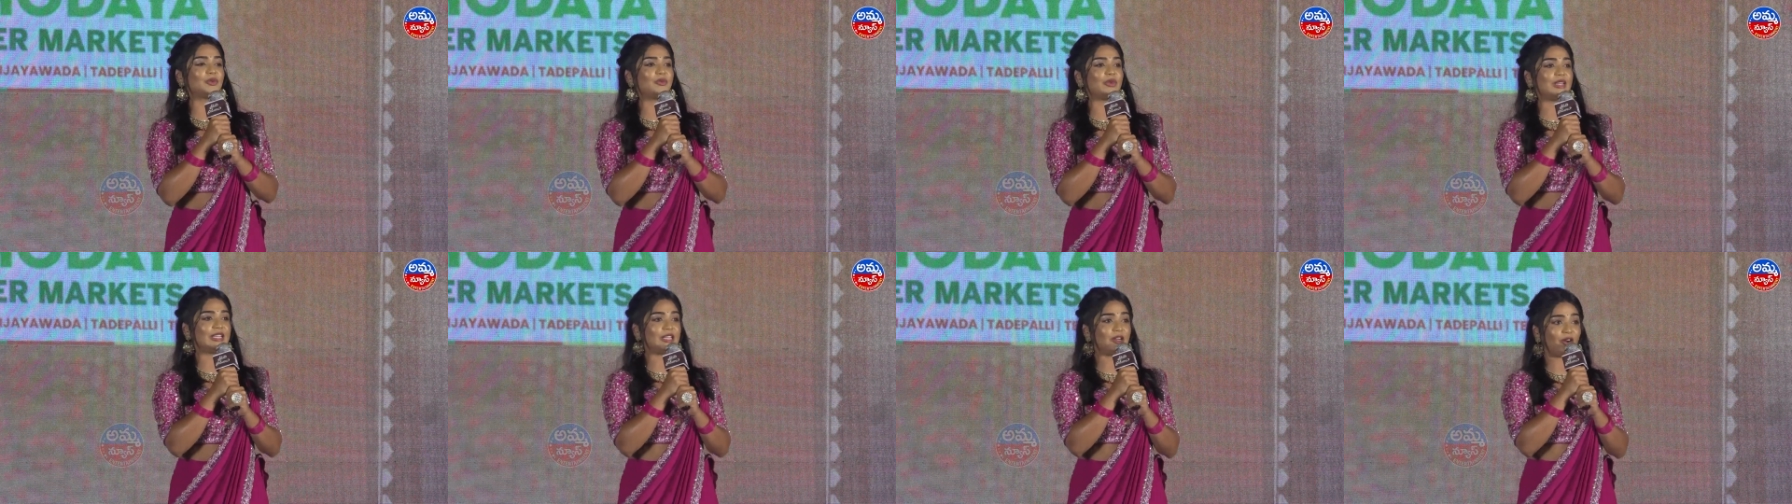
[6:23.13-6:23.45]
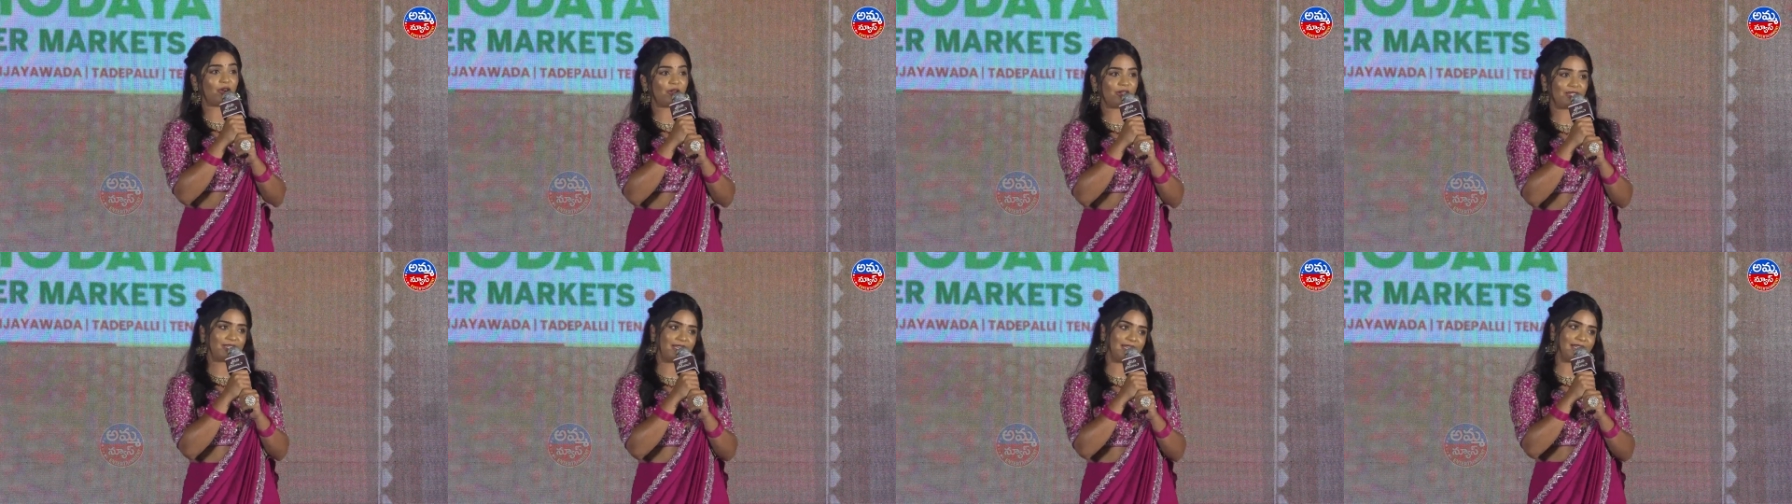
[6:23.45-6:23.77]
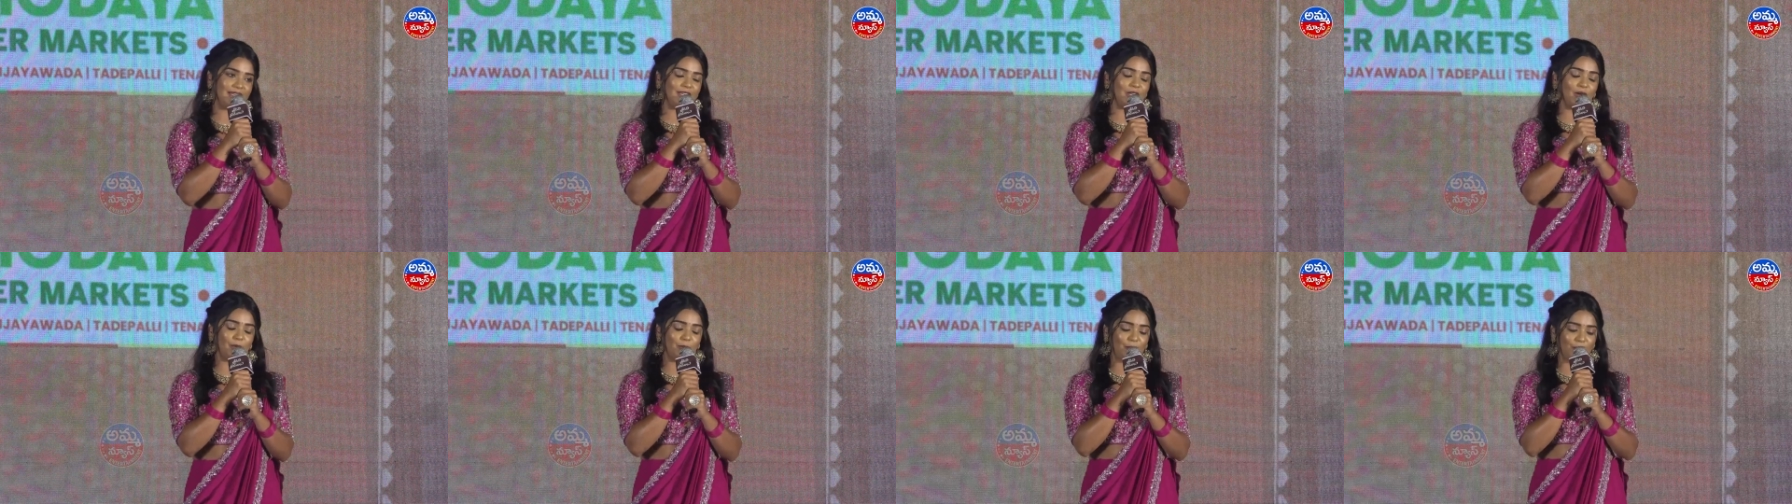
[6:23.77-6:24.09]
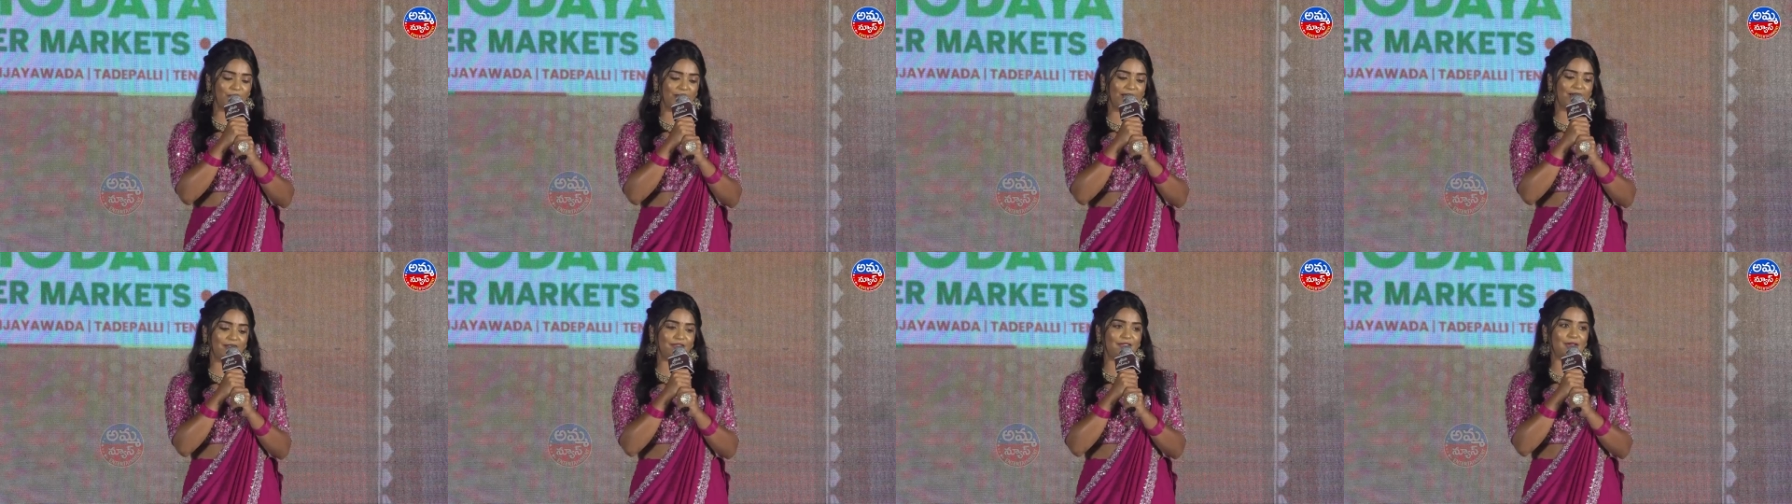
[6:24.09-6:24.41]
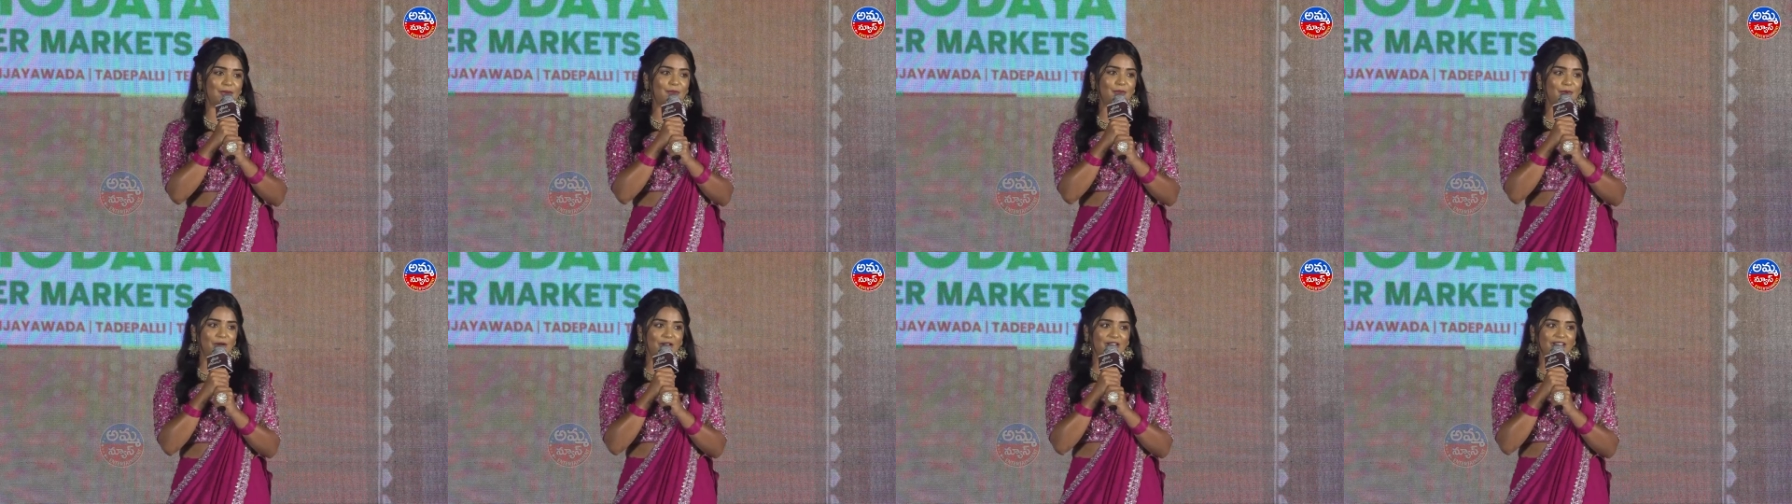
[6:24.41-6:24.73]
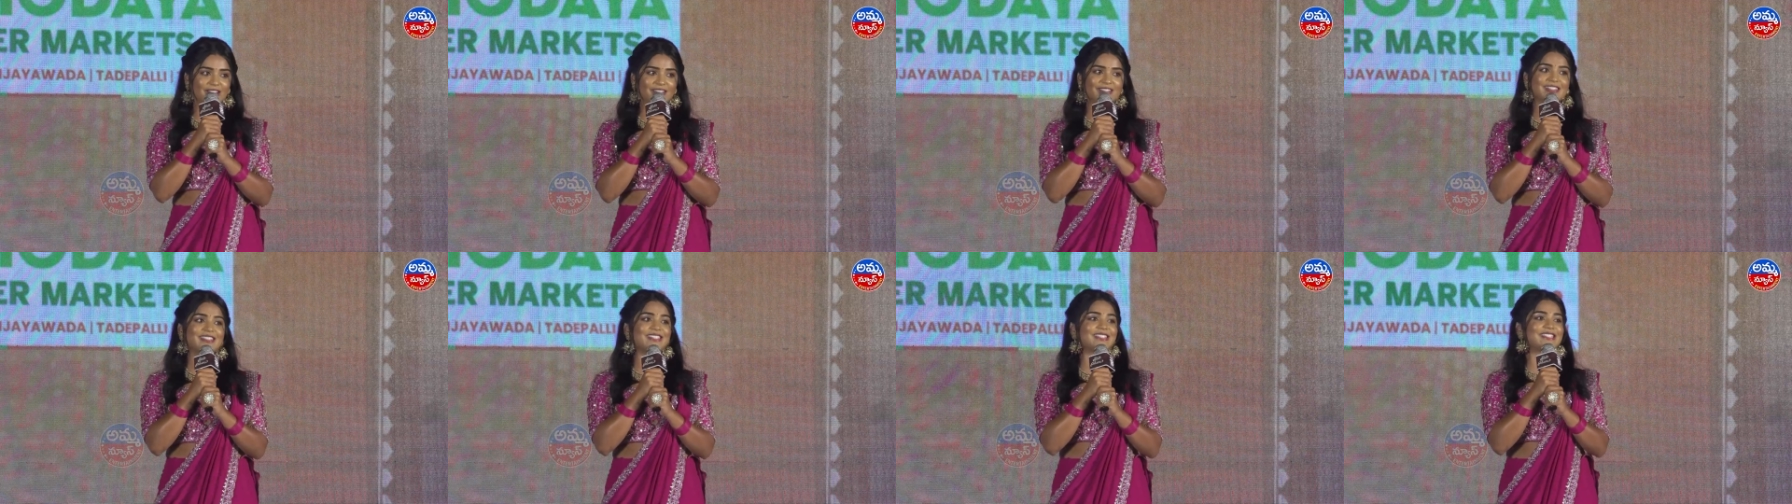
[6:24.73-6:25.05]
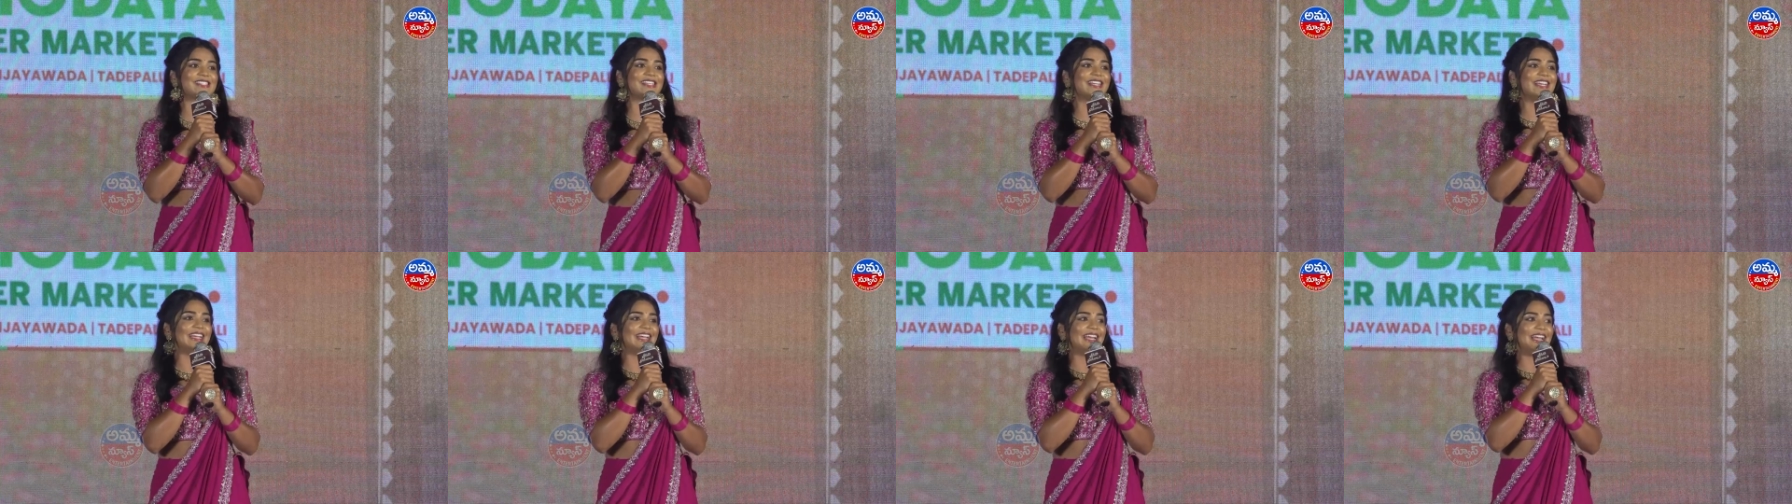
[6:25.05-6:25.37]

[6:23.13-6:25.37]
We all need your love and prayers.